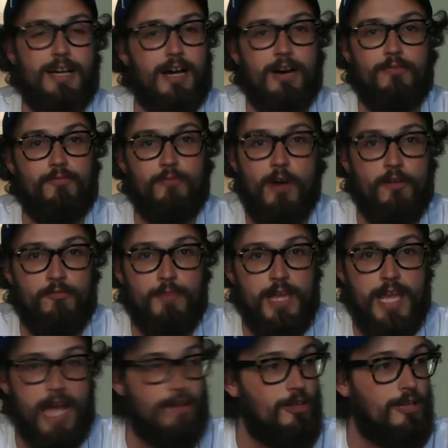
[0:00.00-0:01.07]
of, of
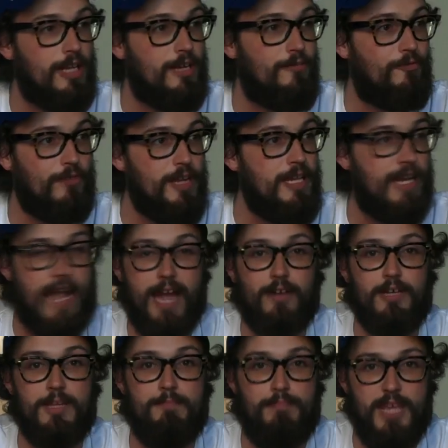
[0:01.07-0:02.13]
me. I look like a freaking
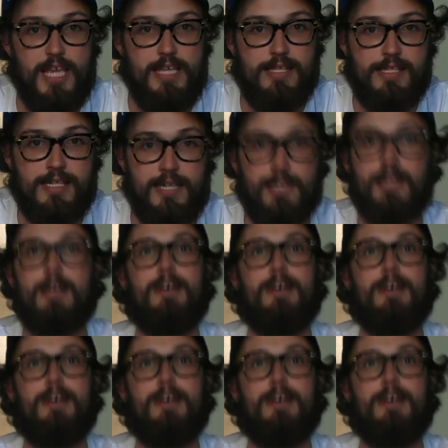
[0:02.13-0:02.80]
hairy beast